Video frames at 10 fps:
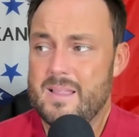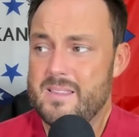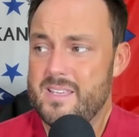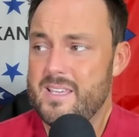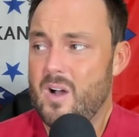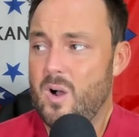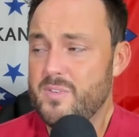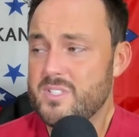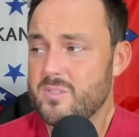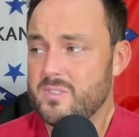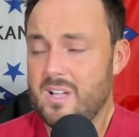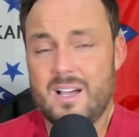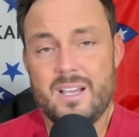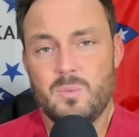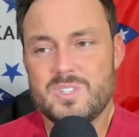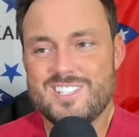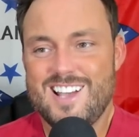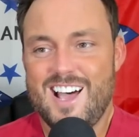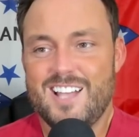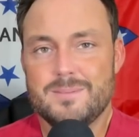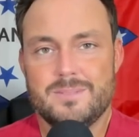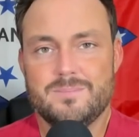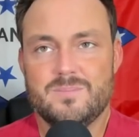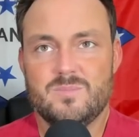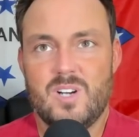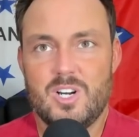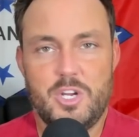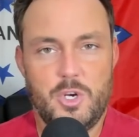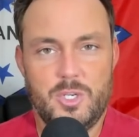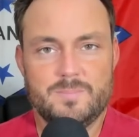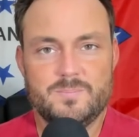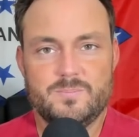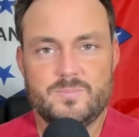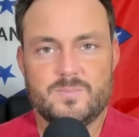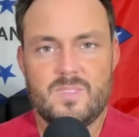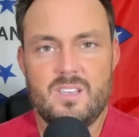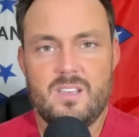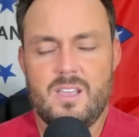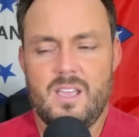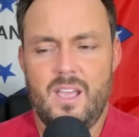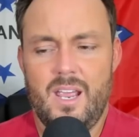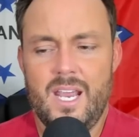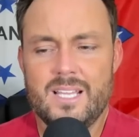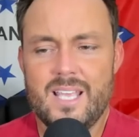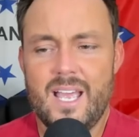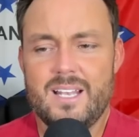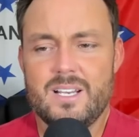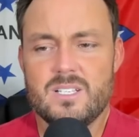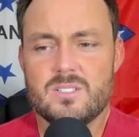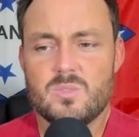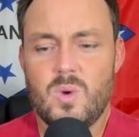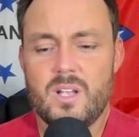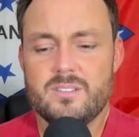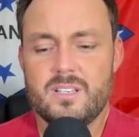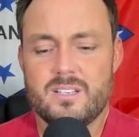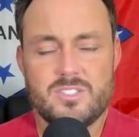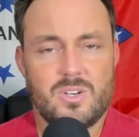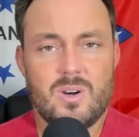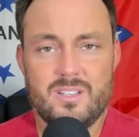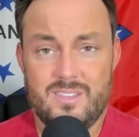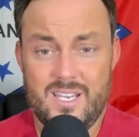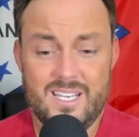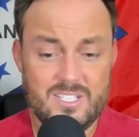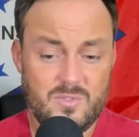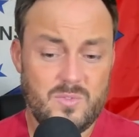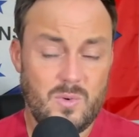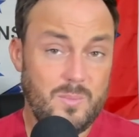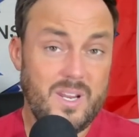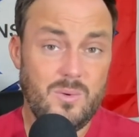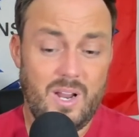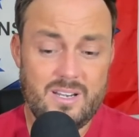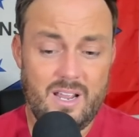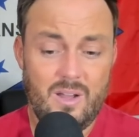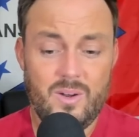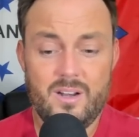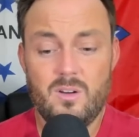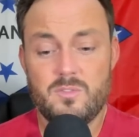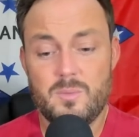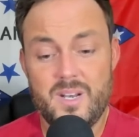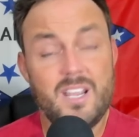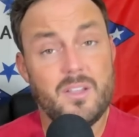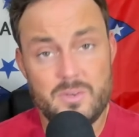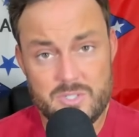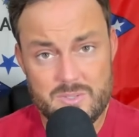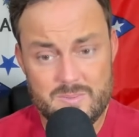The offensive line was not very good. And that is what the concerning thing is for me right now, and I know for many others.